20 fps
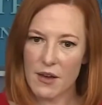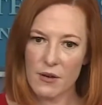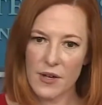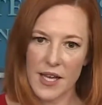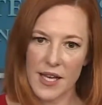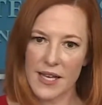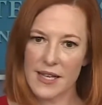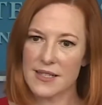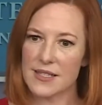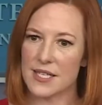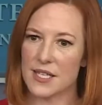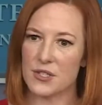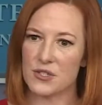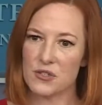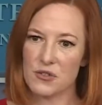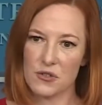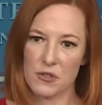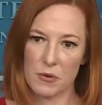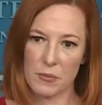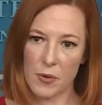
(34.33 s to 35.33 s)
getting into
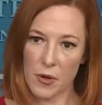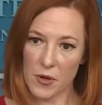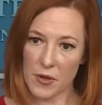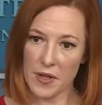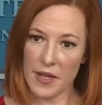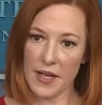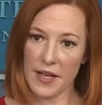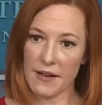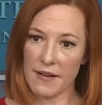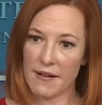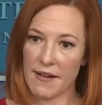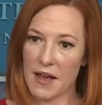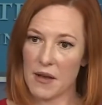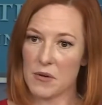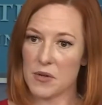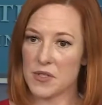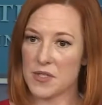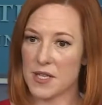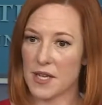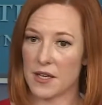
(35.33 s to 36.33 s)
internal polling, I
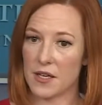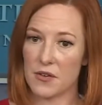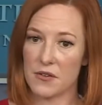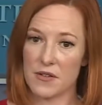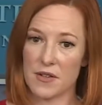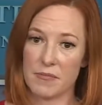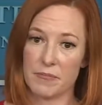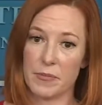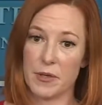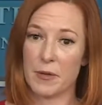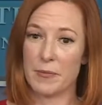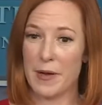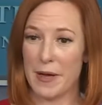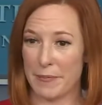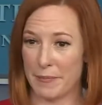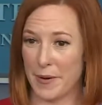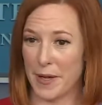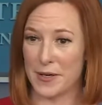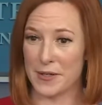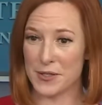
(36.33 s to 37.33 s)
will tell you that Build
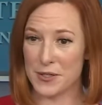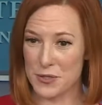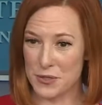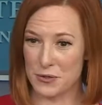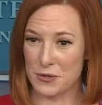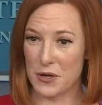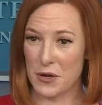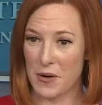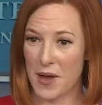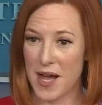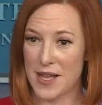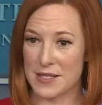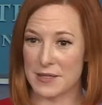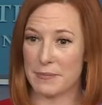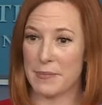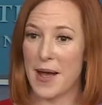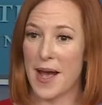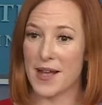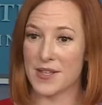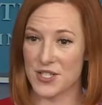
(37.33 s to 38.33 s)
Back Better, as you know,
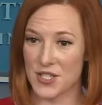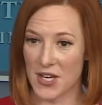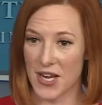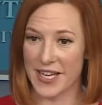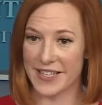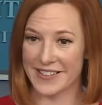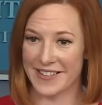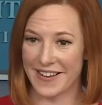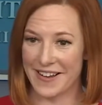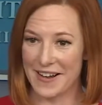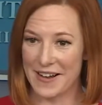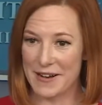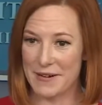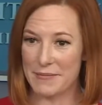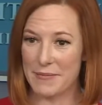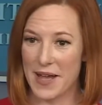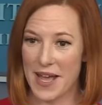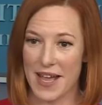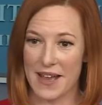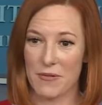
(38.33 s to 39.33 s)
hasn't passed yet,
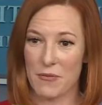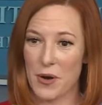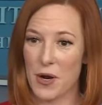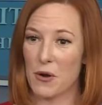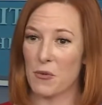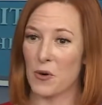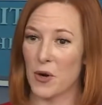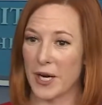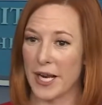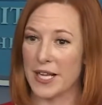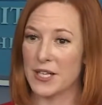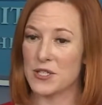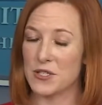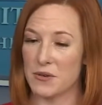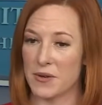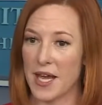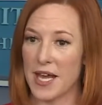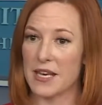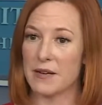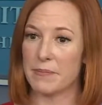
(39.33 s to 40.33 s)
and we are working
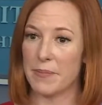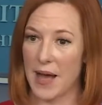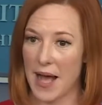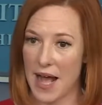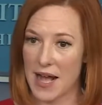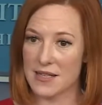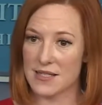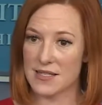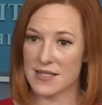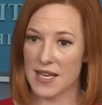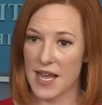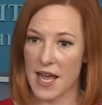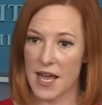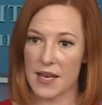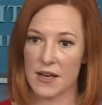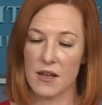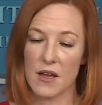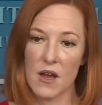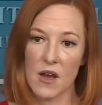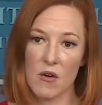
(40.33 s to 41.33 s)
to get it passed.
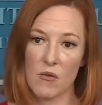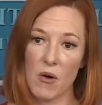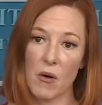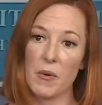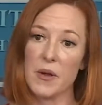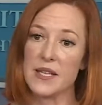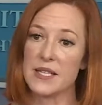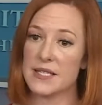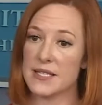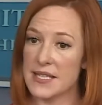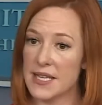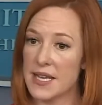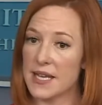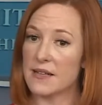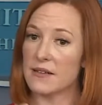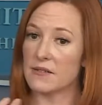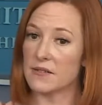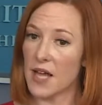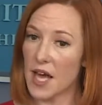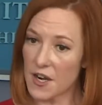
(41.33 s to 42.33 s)
And what we see
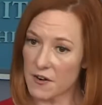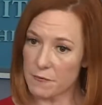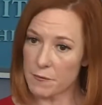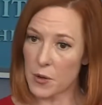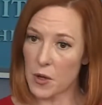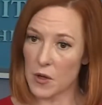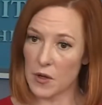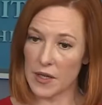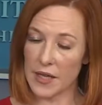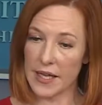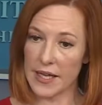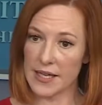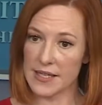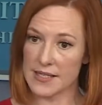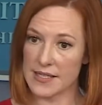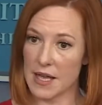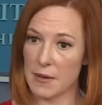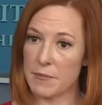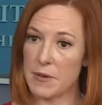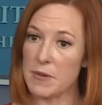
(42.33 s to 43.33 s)
in a lot of polling
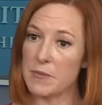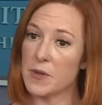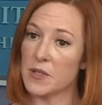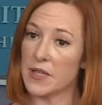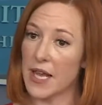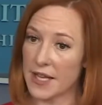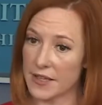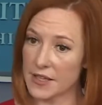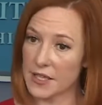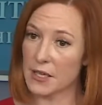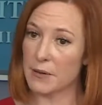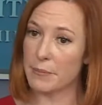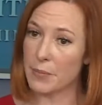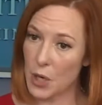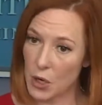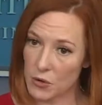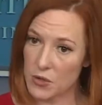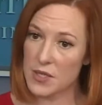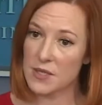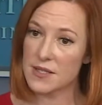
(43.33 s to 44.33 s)
is that people like the
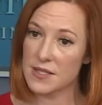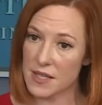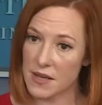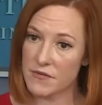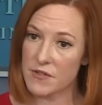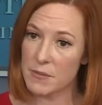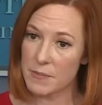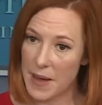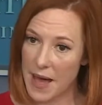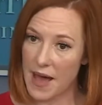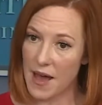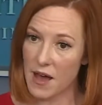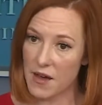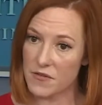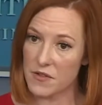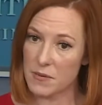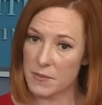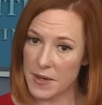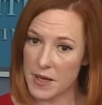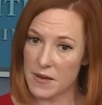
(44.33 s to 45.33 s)
components of
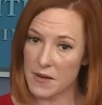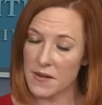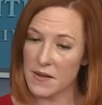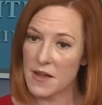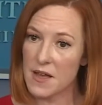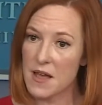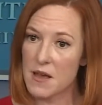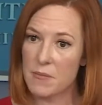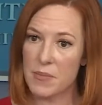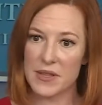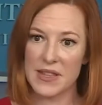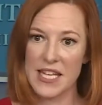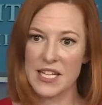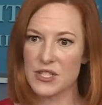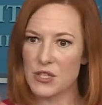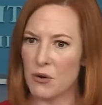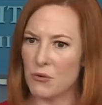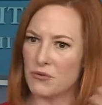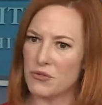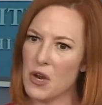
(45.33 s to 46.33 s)
the bill, but
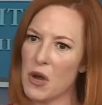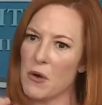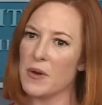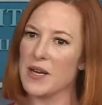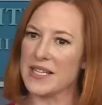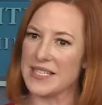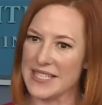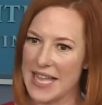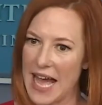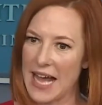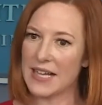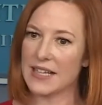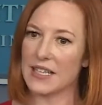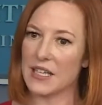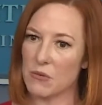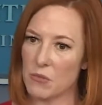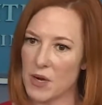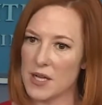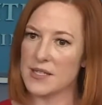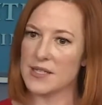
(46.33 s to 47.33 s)
they don't know
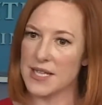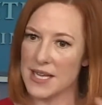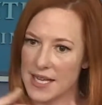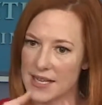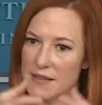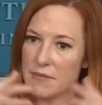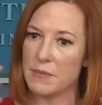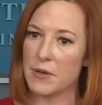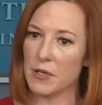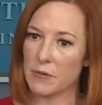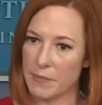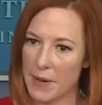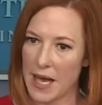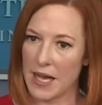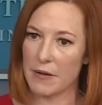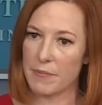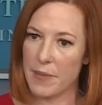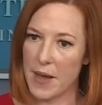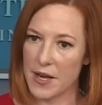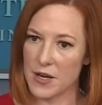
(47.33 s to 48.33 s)
exactly what's in Build
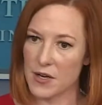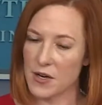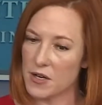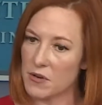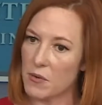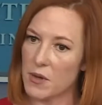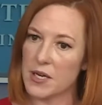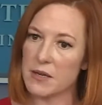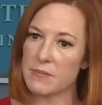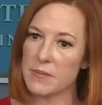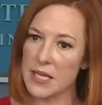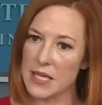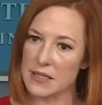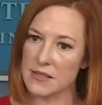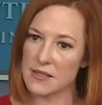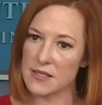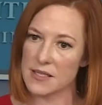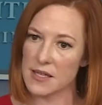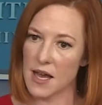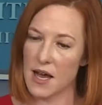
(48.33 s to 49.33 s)
Back Better and what it
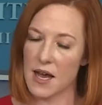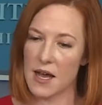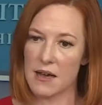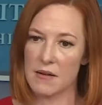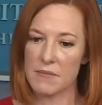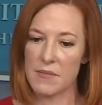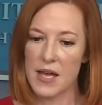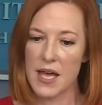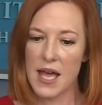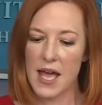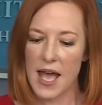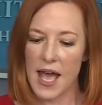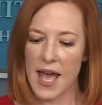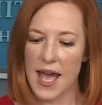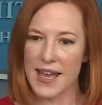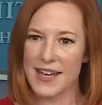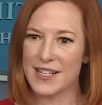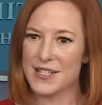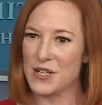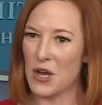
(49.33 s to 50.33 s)
means. And
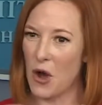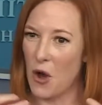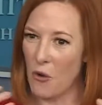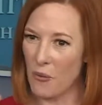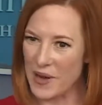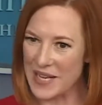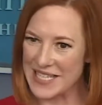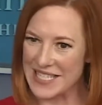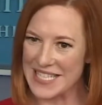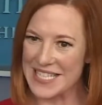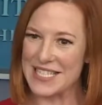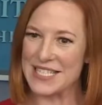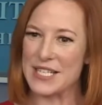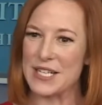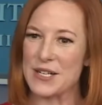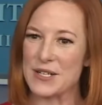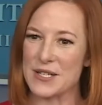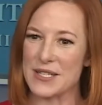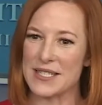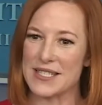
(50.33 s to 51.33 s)
it's always
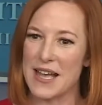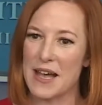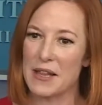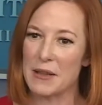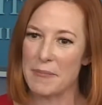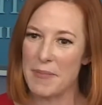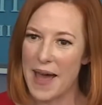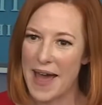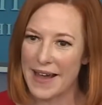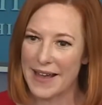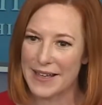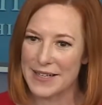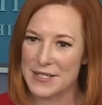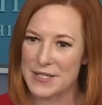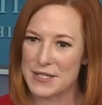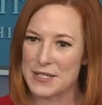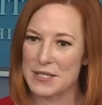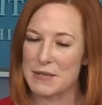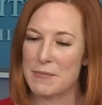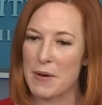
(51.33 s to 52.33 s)
easier to sell a
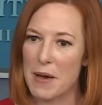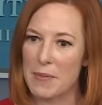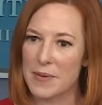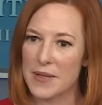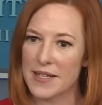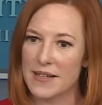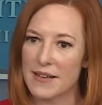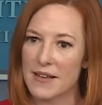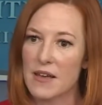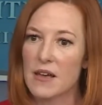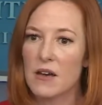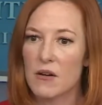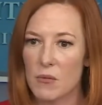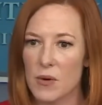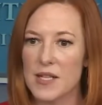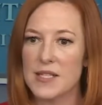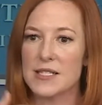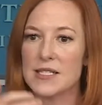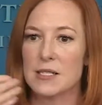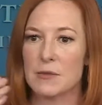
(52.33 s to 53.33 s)
package to the public
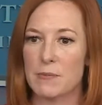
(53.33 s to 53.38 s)
once it's